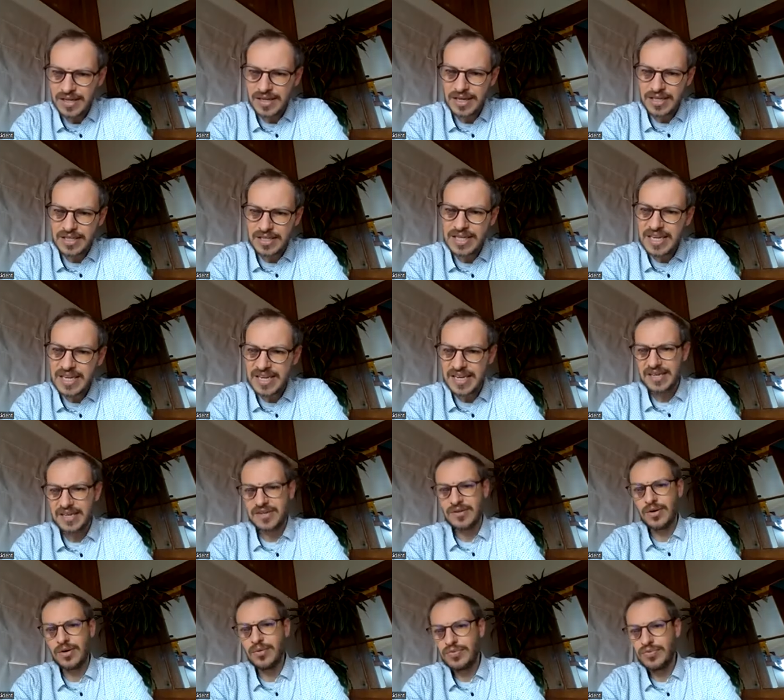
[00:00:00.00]
in next
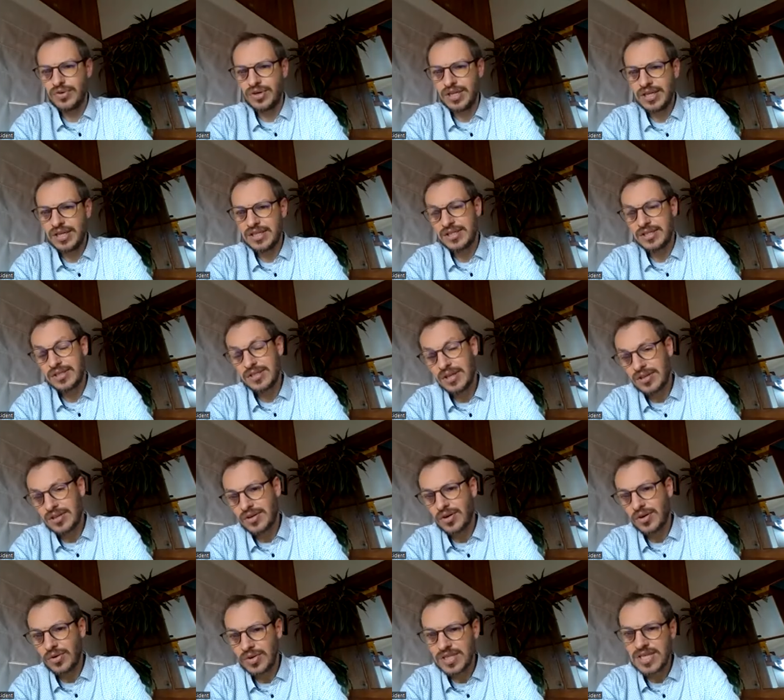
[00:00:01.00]
decade. Hopefully, it's
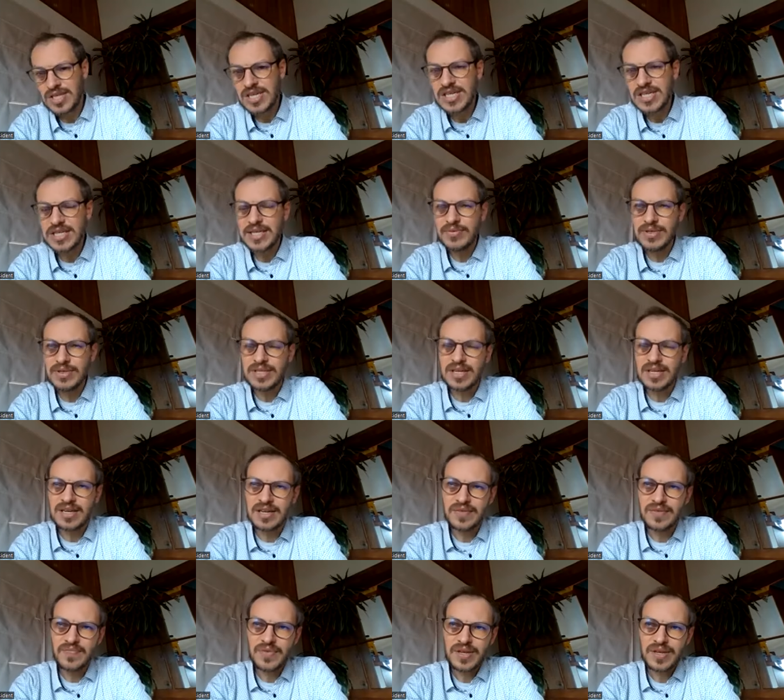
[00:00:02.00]
not always easy with
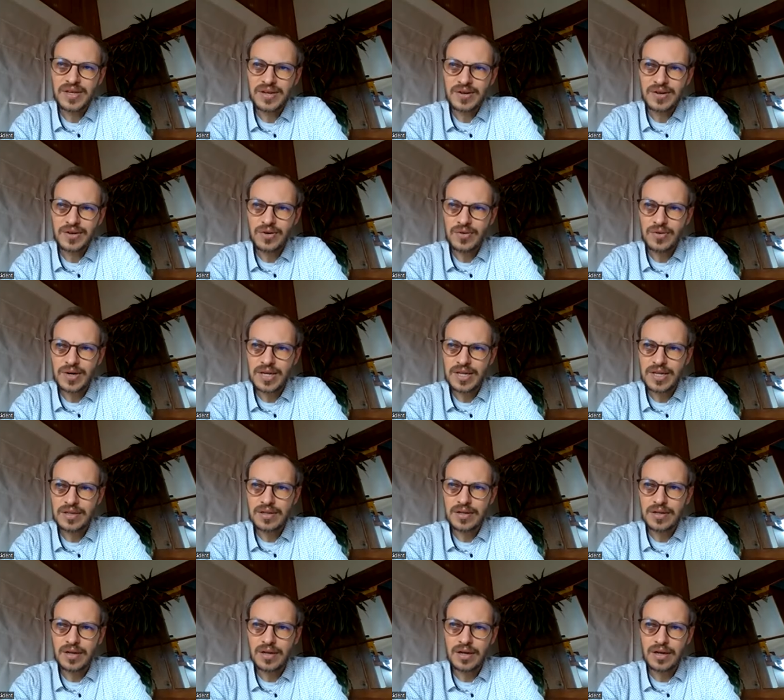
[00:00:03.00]
the
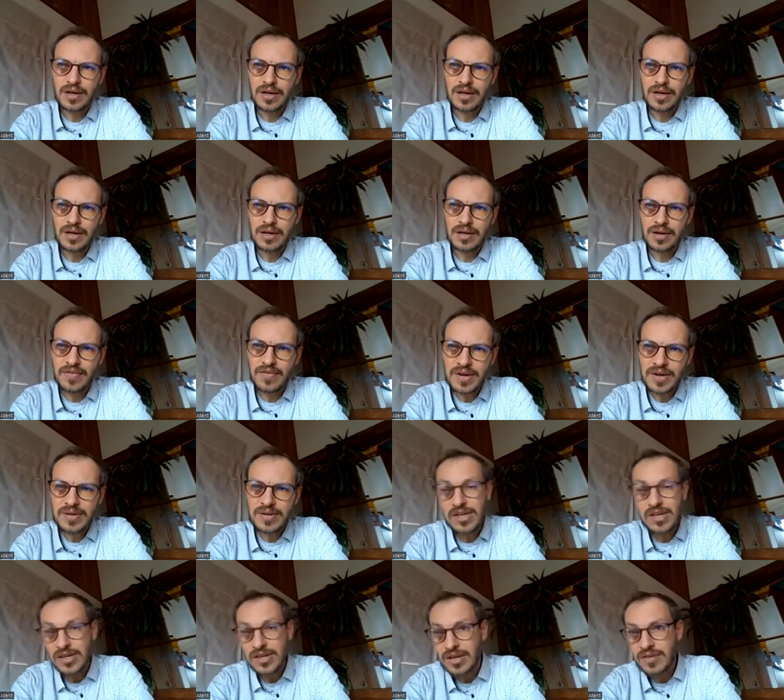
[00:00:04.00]
current uh,
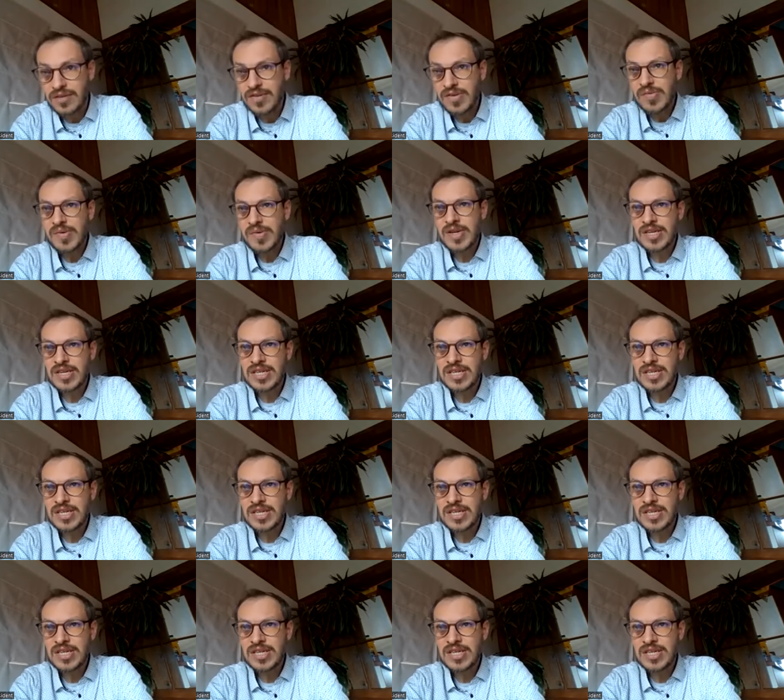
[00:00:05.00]
government, national government at
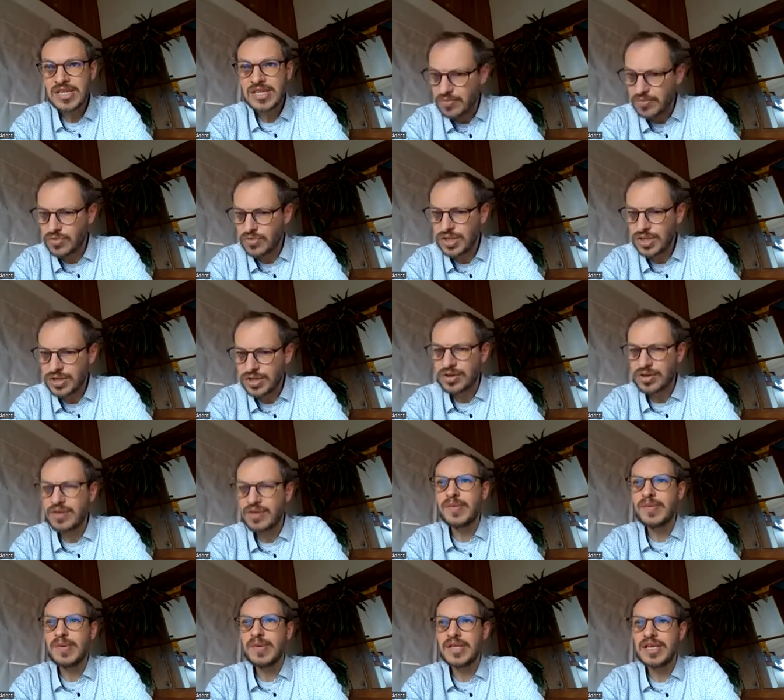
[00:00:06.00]
least, but there's some regional
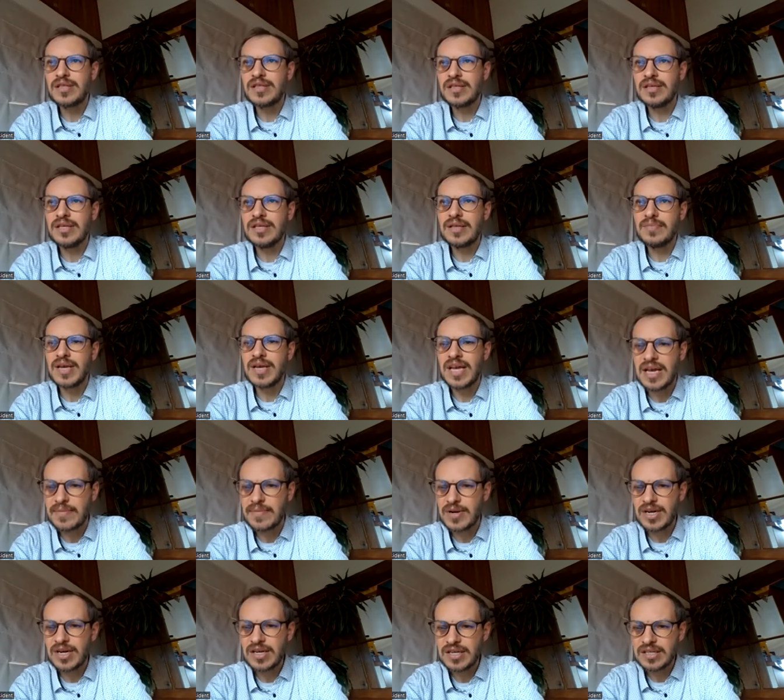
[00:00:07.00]
government that may
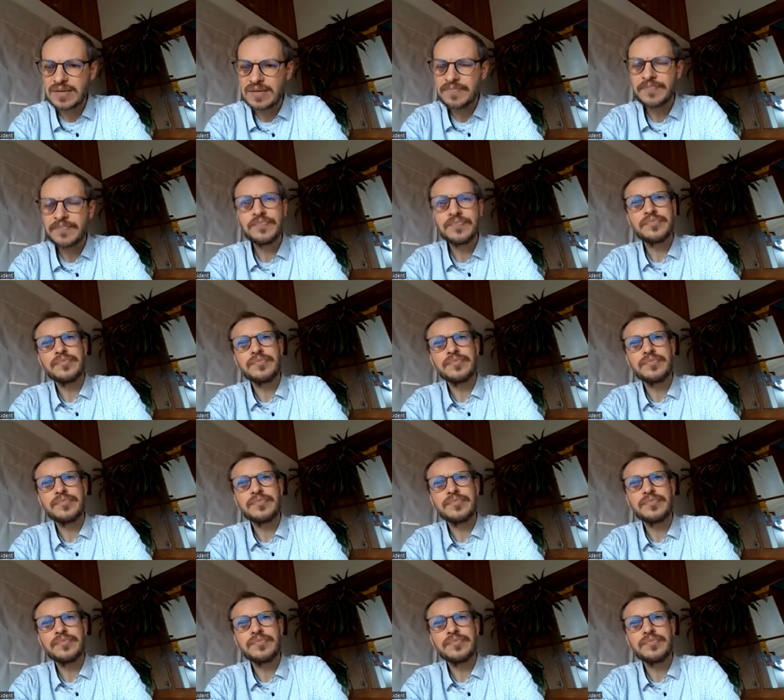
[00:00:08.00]
help a lot.